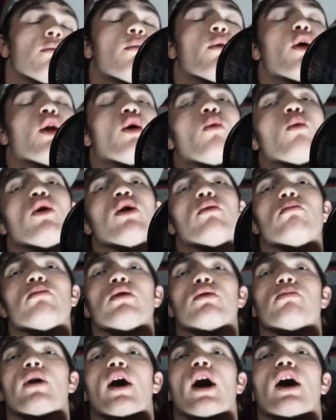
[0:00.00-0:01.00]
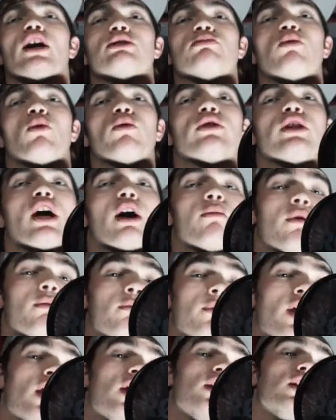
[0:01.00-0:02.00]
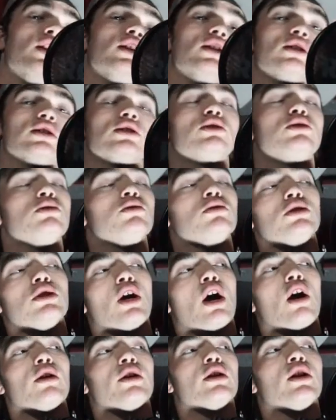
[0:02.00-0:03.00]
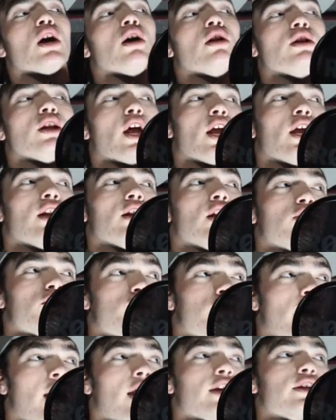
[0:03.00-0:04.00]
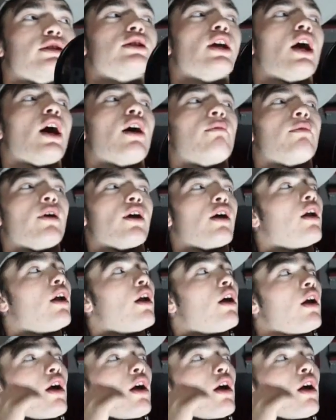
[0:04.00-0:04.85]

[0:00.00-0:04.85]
But it wouldn't be possible without my man. He in the studio, you know, laying those tracks down, man.